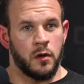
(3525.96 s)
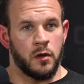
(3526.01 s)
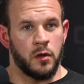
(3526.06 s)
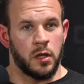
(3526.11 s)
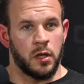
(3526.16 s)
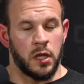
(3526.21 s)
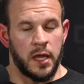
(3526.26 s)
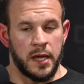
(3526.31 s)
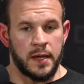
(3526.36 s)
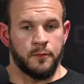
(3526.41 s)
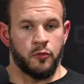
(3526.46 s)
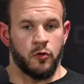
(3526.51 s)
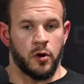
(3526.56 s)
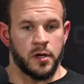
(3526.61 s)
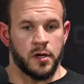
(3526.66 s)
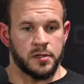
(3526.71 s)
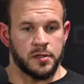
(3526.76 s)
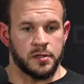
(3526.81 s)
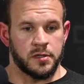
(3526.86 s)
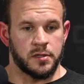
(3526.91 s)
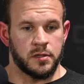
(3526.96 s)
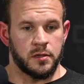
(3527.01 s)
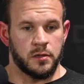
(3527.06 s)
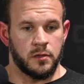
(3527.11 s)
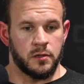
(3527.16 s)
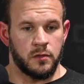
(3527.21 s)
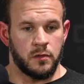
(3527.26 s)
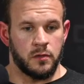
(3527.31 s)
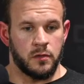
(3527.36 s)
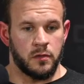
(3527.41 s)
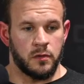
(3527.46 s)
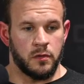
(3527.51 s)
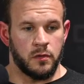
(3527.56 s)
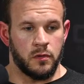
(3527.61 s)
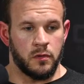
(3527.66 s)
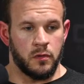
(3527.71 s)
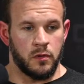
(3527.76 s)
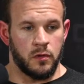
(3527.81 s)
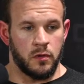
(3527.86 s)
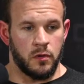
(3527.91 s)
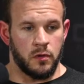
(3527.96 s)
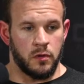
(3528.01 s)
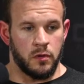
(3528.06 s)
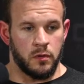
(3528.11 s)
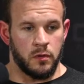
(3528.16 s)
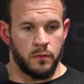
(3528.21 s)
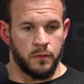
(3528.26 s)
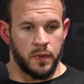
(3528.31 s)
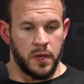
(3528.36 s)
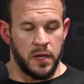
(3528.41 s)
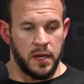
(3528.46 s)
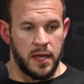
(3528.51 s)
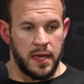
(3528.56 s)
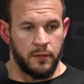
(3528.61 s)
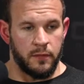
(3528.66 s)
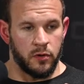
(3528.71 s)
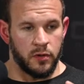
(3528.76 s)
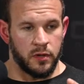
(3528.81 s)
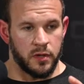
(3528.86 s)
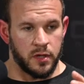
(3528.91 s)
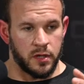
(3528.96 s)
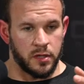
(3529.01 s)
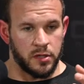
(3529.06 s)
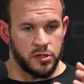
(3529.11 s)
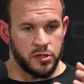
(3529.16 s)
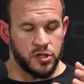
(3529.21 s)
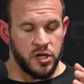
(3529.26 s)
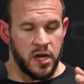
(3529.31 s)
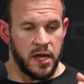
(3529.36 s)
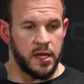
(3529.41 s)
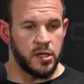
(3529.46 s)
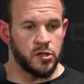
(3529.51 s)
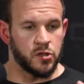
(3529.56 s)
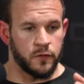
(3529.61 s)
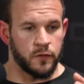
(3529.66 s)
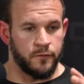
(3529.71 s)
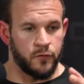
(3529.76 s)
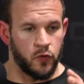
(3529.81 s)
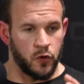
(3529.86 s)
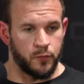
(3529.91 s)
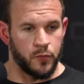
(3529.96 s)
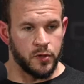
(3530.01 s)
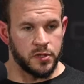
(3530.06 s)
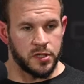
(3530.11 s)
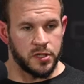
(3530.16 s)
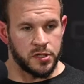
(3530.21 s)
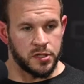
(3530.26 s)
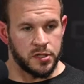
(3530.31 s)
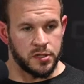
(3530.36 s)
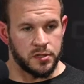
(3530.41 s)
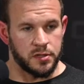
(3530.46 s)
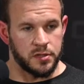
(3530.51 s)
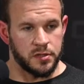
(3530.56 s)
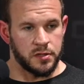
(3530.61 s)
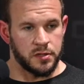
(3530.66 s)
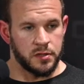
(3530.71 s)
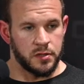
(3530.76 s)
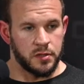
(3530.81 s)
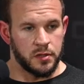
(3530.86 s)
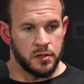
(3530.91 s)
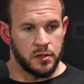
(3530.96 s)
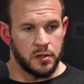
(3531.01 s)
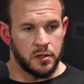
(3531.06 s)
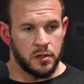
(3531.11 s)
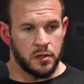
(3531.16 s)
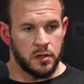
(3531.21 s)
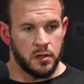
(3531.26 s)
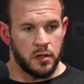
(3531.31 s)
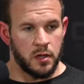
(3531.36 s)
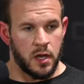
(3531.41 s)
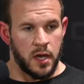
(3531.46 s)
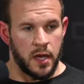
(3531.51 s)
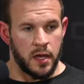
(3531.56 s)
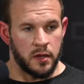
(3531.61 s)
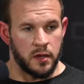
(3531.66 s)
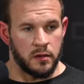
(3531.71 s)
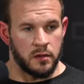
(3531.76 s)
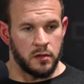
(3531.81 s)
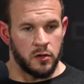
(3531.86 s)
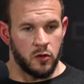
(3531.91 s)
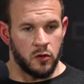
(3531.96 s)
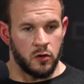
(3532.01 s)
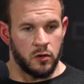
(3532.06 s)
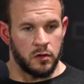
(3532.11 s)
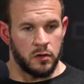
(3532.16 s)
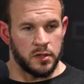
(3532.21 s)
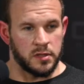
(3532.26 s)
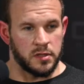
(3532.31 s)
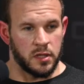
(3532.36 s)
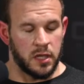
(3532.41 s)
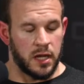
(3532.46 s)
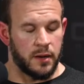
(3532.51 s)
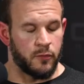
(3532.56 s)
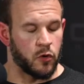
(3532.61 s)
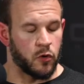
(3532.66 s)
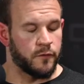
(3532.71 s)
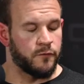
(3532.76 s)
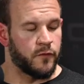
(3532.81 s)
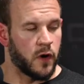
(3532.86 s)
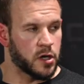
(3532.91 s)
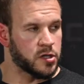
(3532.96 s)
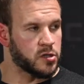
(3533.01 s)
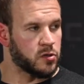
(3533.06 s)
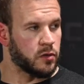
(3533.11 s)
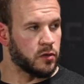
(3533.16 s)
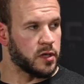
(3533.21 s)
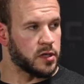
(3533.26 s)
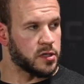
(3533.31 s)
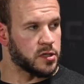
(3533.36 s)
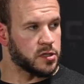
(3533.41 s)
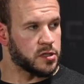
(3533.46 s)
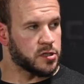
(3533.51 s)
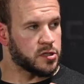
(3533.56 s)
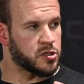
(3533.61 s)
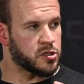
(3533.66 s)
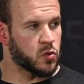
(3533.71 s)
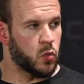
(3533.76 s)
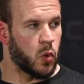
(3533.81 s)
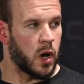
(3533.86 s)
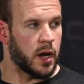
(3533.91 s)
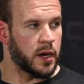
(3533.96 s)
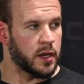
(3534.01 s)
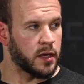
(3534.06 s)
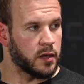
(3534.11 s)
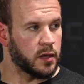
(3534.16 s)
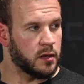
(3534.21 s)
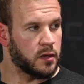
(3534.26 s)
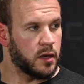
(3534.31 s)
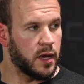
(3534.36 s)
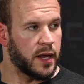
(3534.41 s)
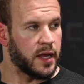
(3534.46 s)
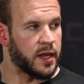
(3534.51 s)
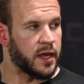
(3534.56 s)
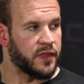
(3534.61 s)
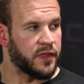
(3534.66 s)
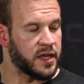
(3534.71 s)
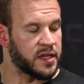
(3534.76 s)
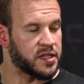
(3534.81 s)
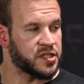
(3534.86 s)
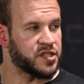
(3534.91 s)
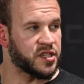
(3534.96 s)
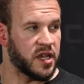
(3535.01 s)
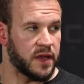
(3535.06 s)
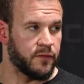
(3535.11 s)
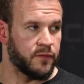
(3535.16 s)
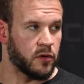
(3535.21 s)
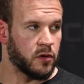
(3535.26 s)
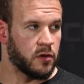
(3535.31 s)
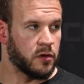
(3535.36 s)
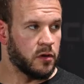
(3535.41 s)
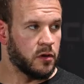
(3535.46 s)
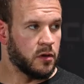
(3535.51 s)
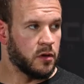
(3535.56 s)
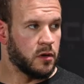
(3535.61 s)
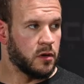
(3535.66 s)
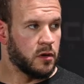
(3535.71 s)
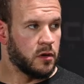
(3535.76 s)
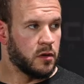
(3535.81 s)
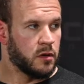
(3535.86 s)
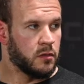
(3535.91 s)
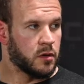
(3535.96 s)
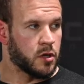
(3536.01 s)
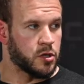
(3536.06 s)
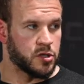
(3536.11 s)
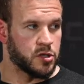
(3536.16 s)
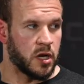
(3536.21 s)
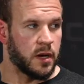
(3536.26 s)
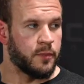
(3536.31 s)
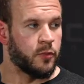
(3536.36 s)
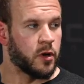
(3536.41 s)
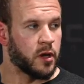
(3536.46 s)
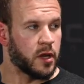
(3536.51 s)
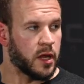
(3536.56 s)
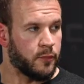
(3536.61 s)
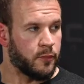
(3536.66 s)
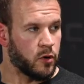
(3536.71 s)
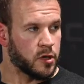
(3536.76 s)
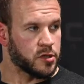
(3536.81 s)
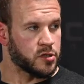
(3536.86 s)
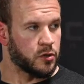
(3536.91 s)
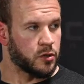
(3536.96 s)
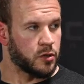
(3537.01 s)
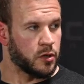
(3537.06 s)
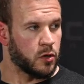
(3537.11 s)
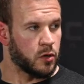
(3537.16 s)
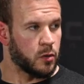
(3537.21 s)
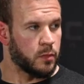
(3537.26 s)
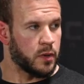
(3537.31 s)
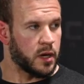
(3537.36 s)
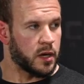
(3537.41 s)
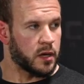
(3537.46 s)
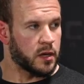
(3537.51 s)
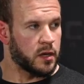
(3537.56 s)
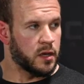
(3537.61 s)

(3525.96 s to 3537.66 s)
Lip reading: leg press, being able to change your foot positions, and it's a lot more functional than just squatting, and I think it's safer because you're not putting that pressure on your lower back.